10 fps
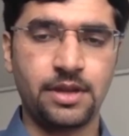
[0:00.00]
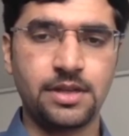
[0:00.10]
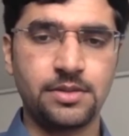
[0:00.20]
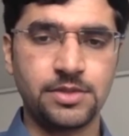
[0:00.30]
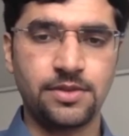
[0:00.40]

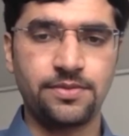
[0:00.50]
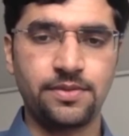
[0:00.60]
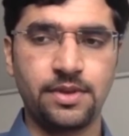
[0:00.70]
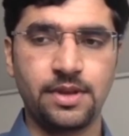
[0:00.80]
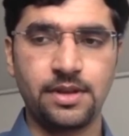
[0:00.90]
of
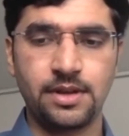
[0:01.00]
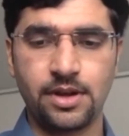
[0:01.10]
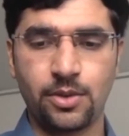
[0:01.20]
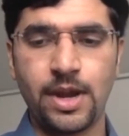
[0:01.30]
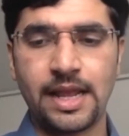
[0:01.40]

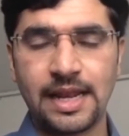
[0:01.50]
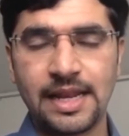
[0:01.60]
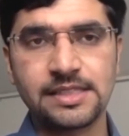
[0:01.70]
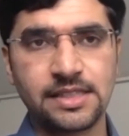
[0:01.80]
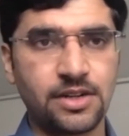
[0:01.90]
requiring
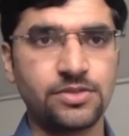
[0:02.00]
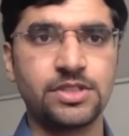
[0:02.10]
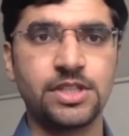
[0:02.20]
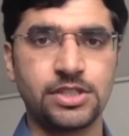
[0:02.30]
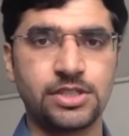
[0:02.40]
less ground
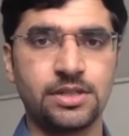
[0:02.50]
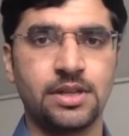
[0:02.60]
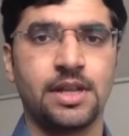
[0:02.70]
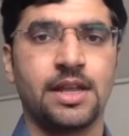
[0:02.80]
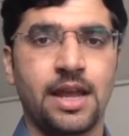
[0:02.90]
station
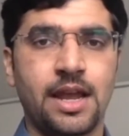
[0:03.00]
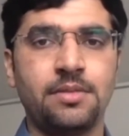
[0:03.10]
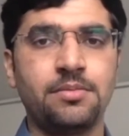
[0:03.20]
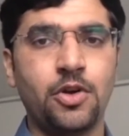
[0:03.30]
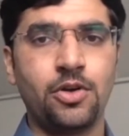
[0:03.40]

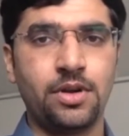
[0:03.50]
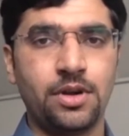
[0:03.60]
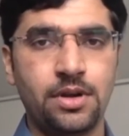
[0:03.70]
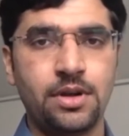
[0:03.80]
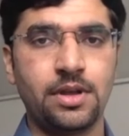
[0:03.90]
and
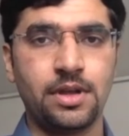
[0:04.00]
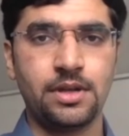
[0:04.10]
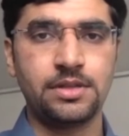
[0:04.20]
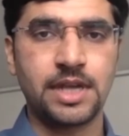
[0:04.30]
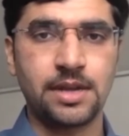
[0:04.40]
more
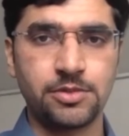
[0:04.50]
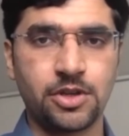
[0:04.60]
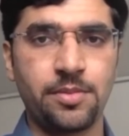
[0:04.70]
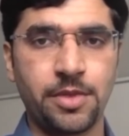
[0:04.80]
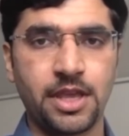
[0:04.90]
time to
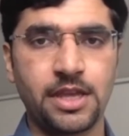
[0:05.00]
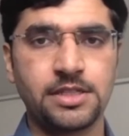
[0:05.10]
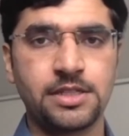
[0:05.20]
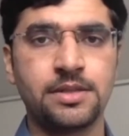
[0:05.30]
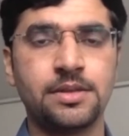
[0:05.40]

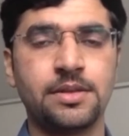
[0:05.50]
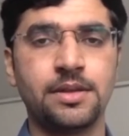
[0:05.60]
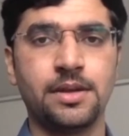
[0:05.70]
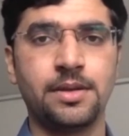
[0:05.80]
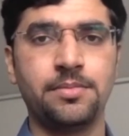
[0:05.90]
communicate.
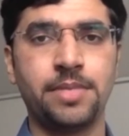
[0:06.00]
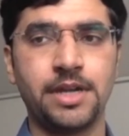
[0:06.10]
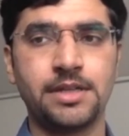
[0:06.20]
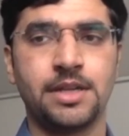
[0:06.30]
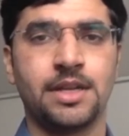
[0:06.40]

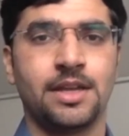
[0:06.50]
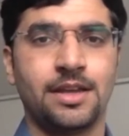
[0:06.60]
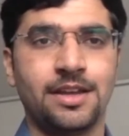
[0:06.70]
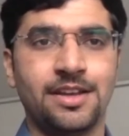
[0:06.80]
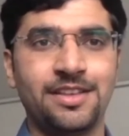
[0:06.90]
But
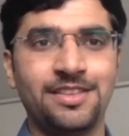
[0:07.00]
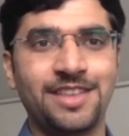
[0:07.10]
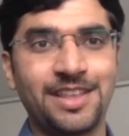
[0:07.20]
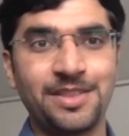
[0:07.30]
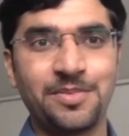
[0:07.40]

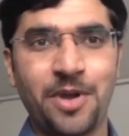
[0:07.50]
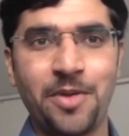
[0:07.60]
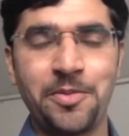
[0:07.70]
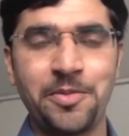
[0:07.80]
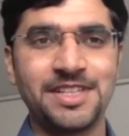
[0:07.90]
then the
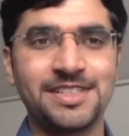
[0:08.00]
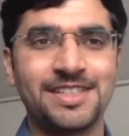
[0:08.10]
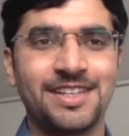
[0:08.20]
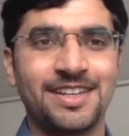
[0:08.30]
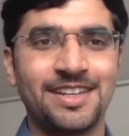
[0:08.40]
problem is
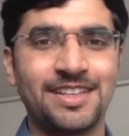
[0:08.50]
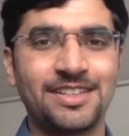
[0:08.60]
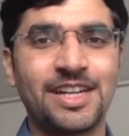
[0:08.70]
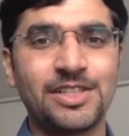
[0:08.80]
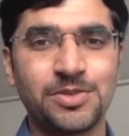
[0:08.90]
the
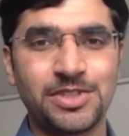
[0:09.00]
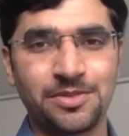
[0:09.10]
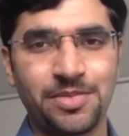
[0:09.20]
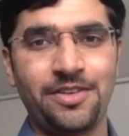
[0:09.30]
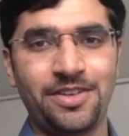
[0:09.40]
transmission
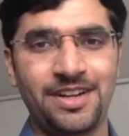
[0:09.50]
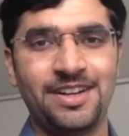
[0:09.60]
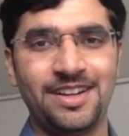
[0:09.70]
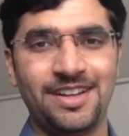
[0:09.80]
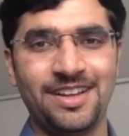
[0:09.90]
power,
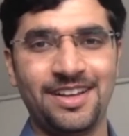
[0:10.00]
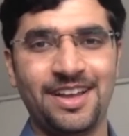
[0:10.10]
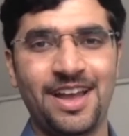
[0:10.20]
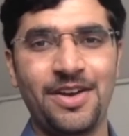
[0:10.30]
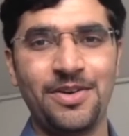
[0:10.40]

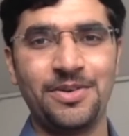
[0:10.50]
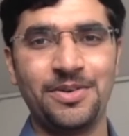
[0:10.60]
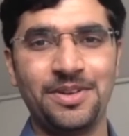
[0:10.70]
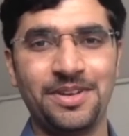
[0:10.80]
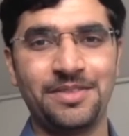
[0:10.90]
how
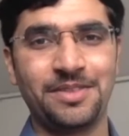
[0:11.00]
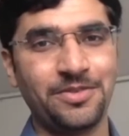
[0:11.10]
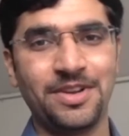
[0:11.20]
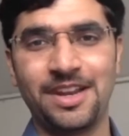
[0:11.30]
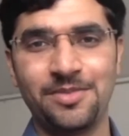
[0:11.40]
you
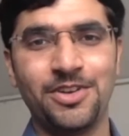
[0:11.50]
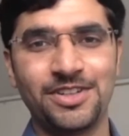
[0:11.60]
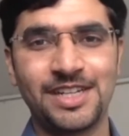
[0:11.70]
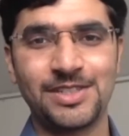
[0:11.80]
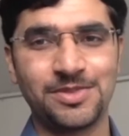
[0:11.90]
will need more
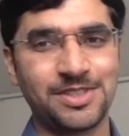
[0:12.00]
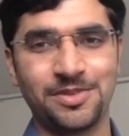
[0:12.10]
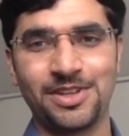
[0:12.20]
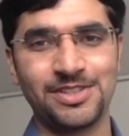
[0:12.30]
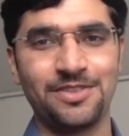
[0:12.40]
transmission
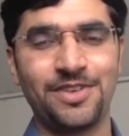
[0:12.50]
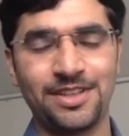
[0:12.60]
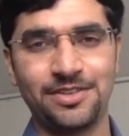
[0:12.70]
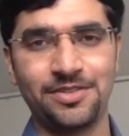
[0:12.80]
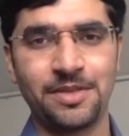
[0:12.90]
because you're
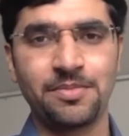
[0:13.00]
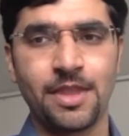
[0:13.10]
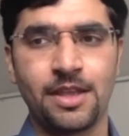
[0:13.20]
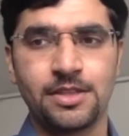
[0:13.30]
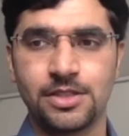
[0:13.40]
farther away.
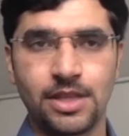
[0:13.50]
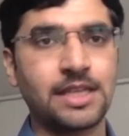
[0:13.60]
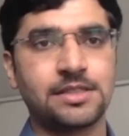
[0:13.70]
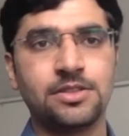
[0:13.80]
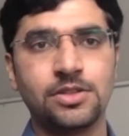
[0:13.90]
So
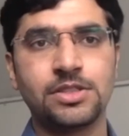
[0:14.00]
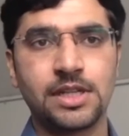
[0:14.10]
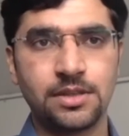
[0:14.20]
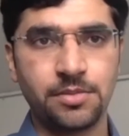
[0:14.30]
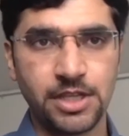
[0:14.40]
yes, those
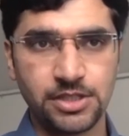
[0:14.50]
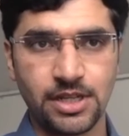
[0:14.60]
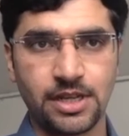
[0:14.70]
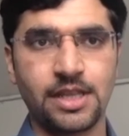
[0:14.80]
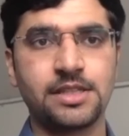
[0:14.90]
are the major
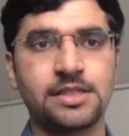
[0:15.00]
techniques.